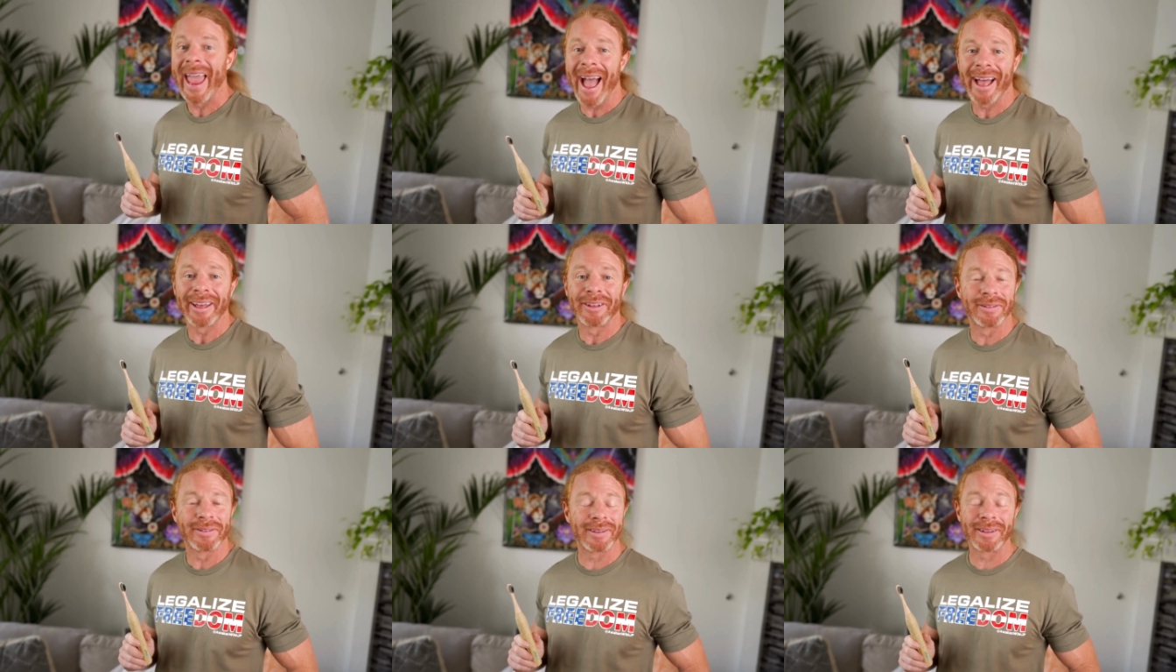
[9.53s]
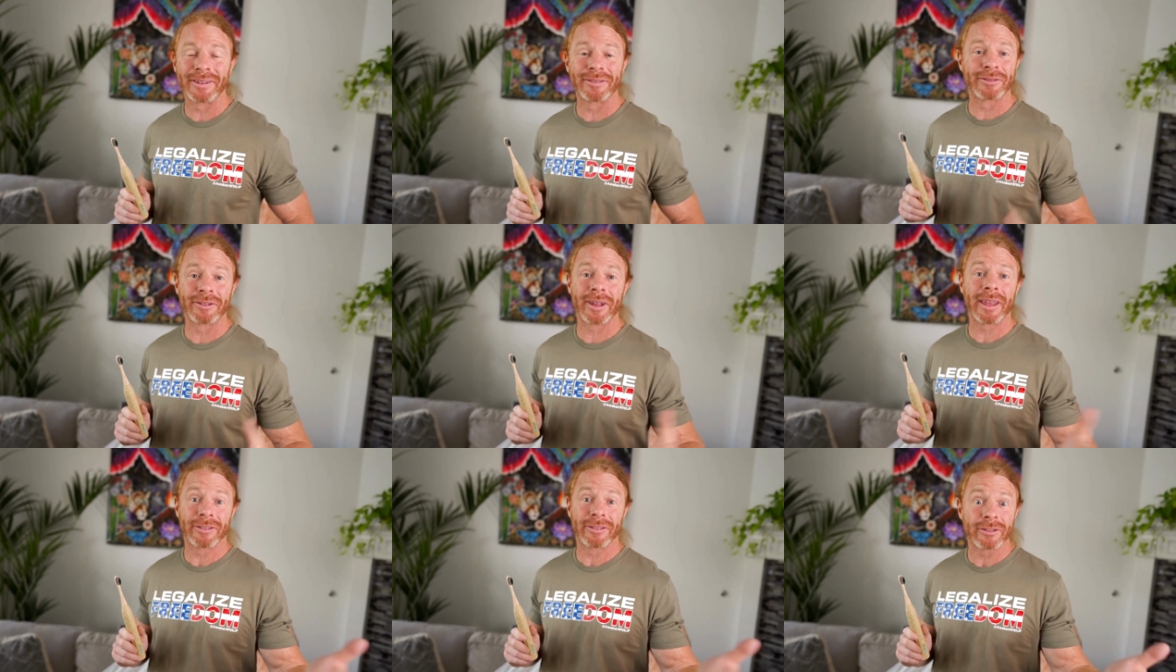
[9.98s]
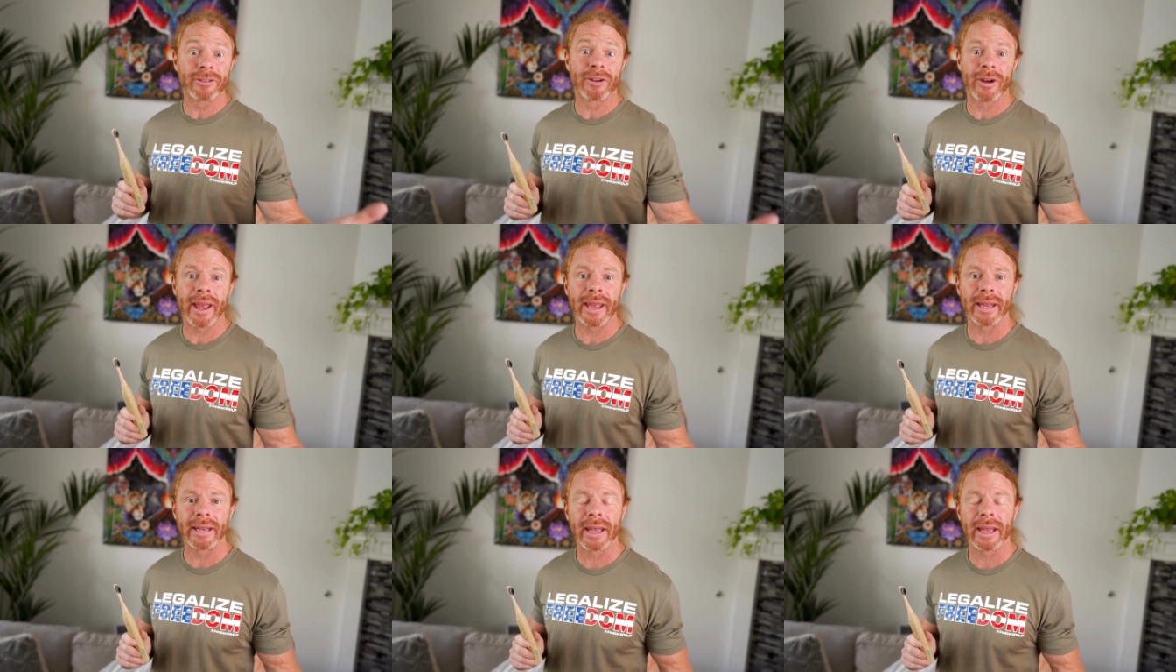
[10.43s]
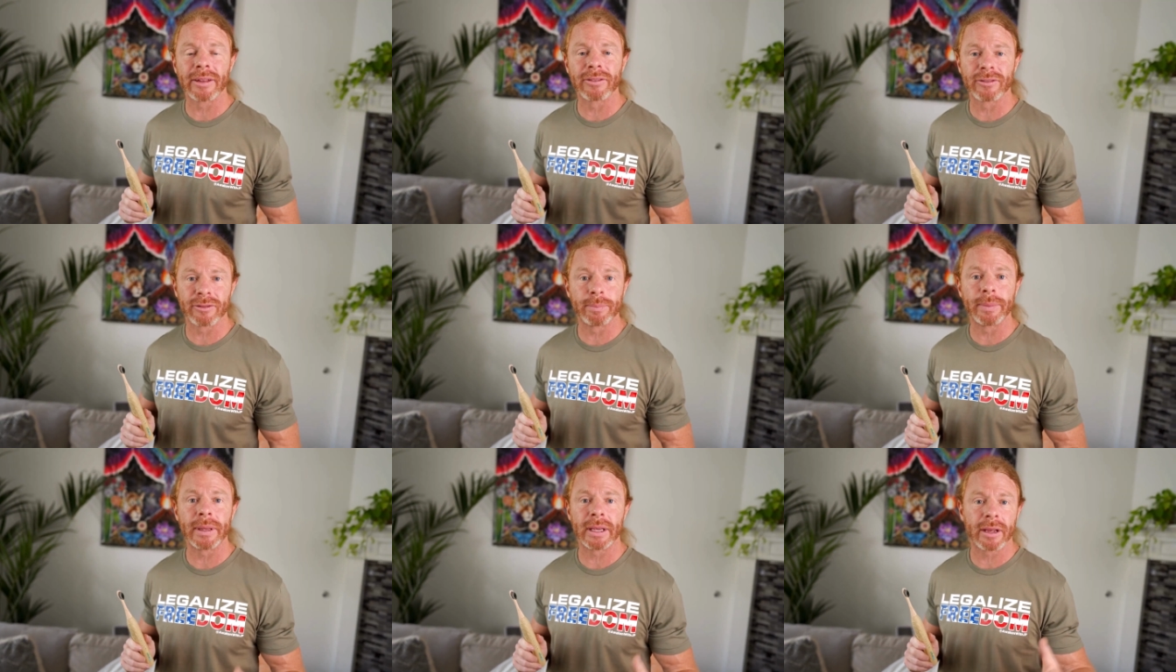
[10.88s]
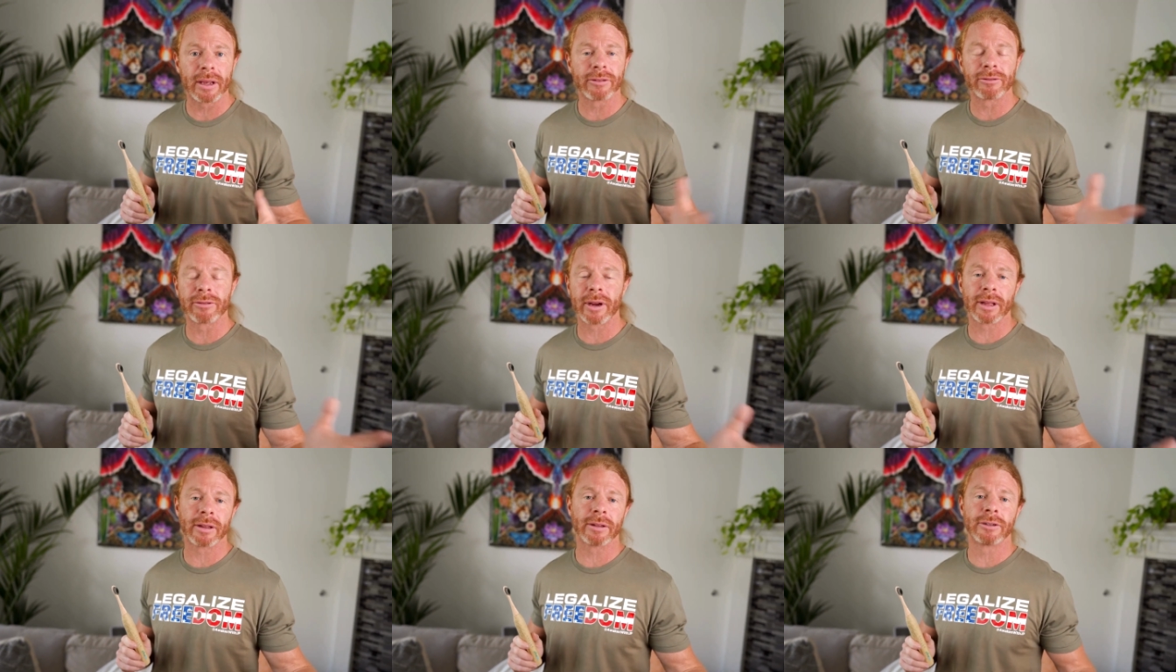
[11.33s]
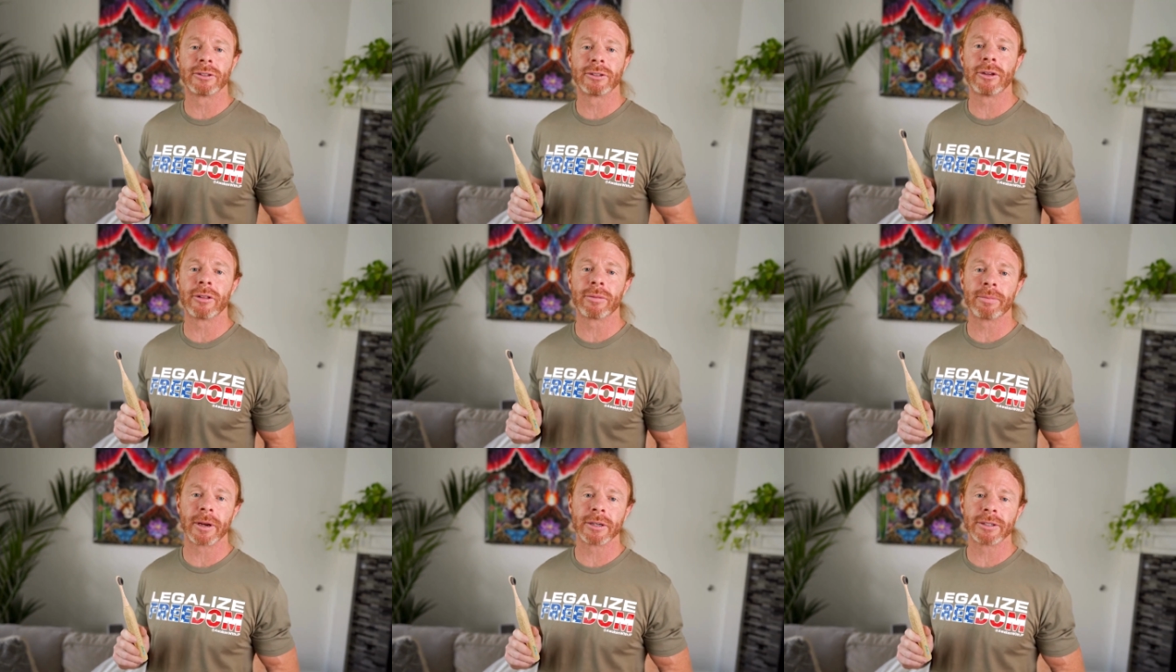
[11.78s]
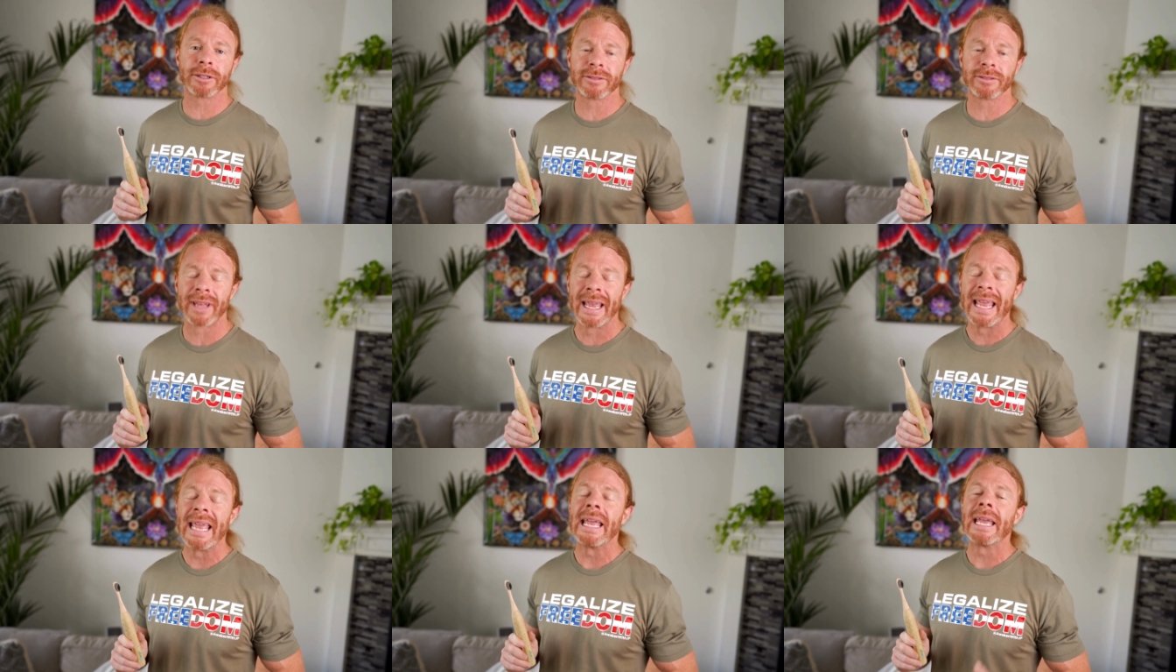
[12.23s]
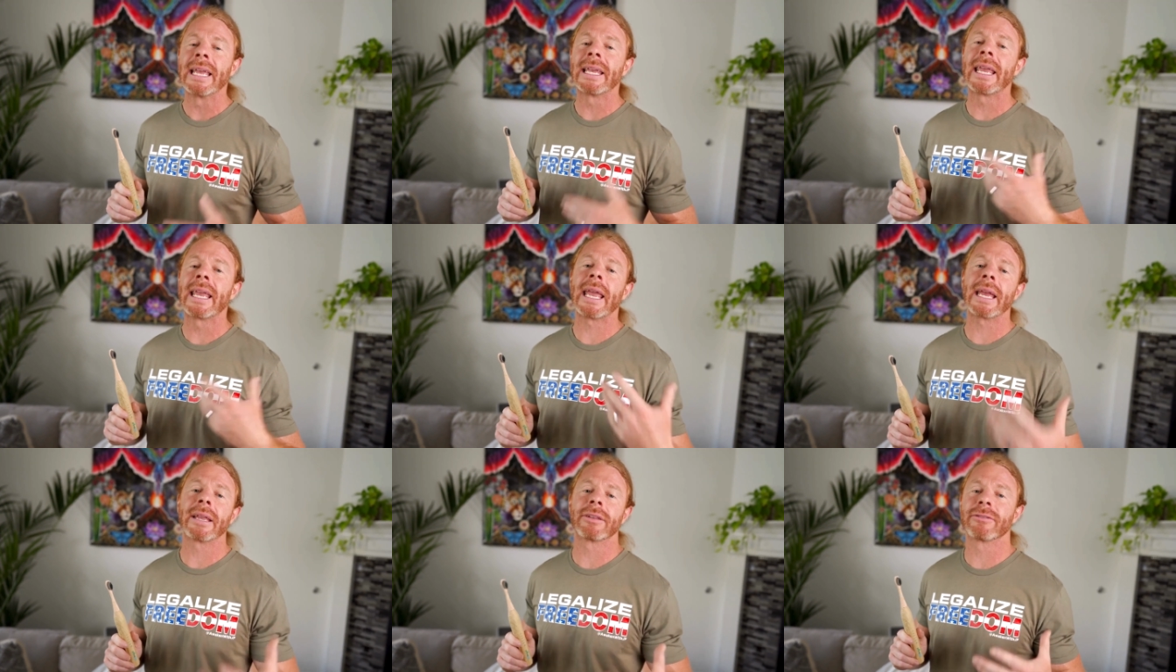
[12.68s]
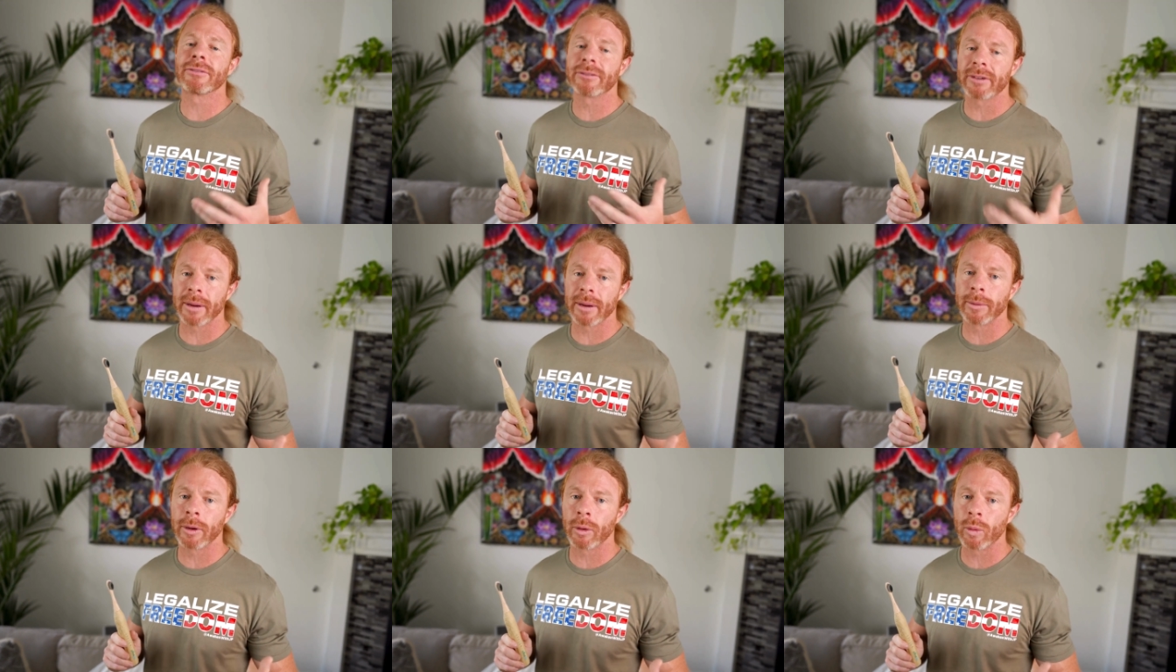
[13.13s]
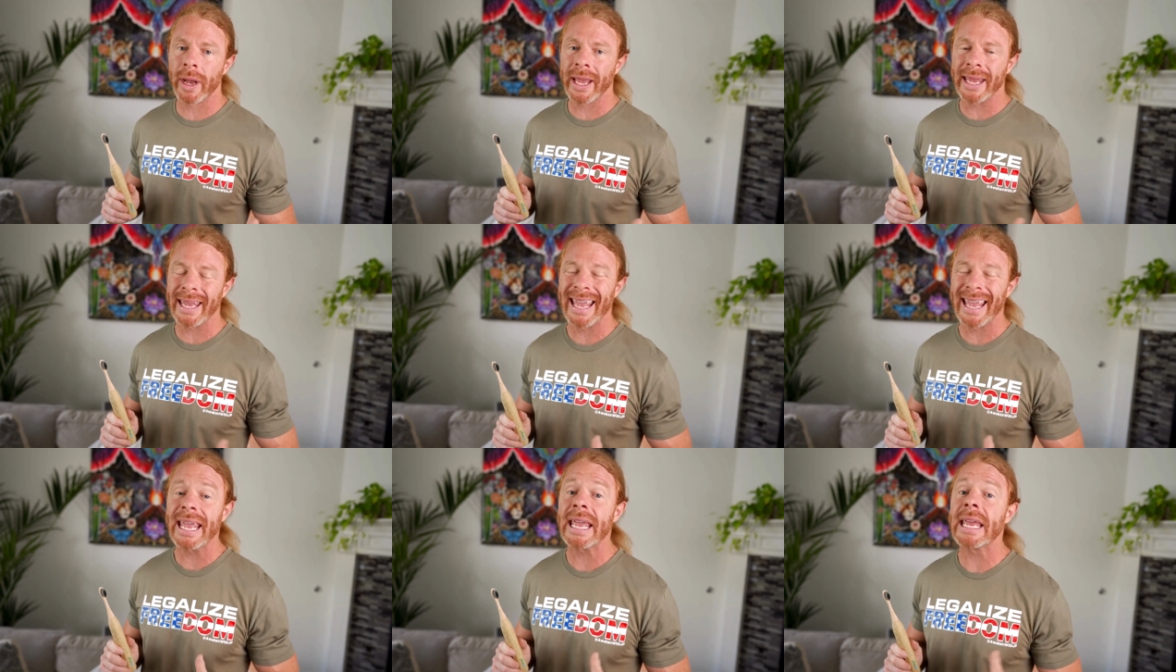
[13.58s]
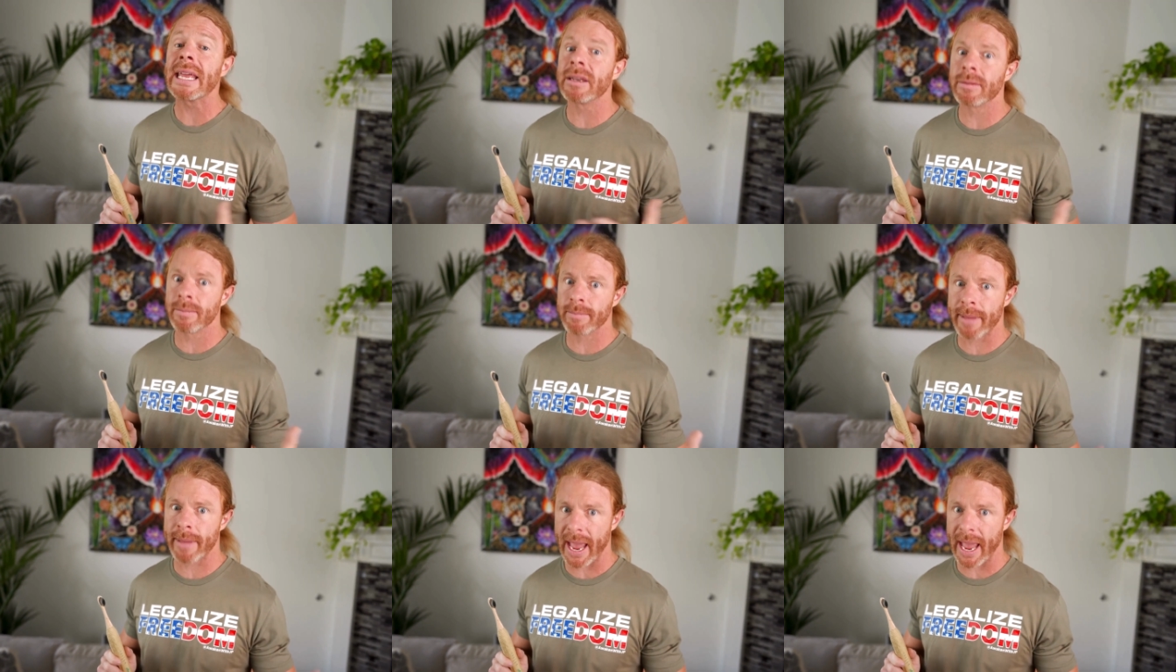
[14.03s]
Yeah, it's, it's great. It's because regular toothbrushes can't scrub away hidden